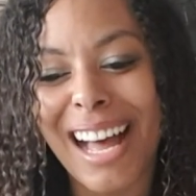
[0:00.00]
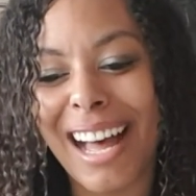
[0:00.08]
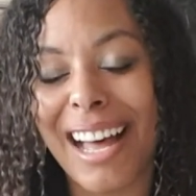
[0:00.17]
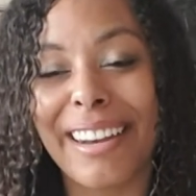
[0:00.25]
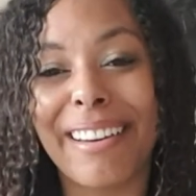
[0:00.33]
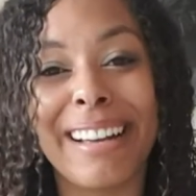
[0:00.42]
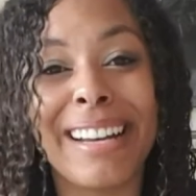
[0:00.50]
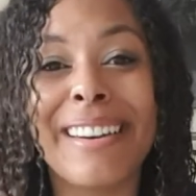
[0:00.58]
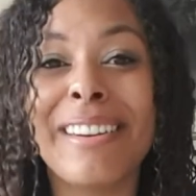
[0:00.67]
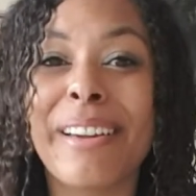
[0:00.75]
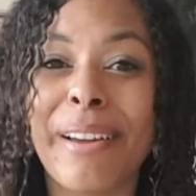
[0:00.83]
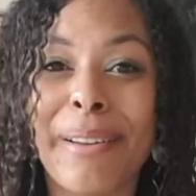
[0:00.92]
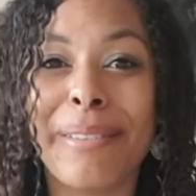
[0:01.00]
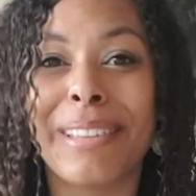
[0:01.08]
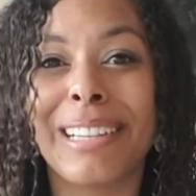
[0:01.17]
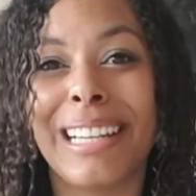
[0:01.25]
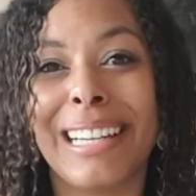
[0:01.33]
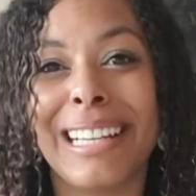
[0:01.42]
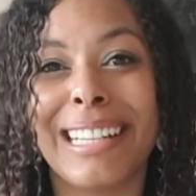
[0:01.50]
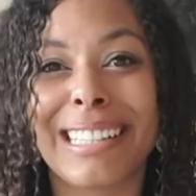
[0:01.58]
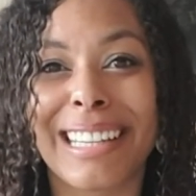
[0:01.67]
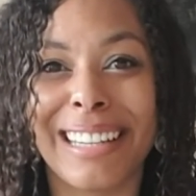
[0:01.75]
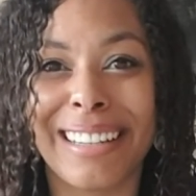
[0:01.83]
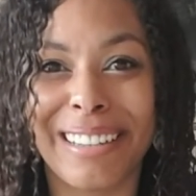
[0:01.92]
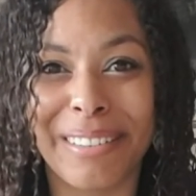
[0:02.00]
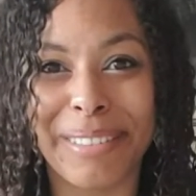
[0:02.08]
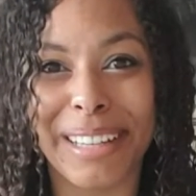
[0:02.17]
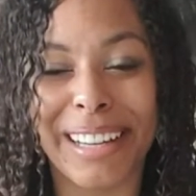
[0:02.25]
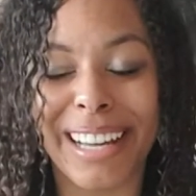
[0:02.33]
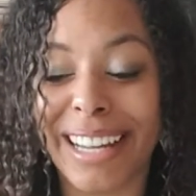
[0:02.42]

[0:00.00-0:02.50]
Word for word: and I know that Lily is going to love it,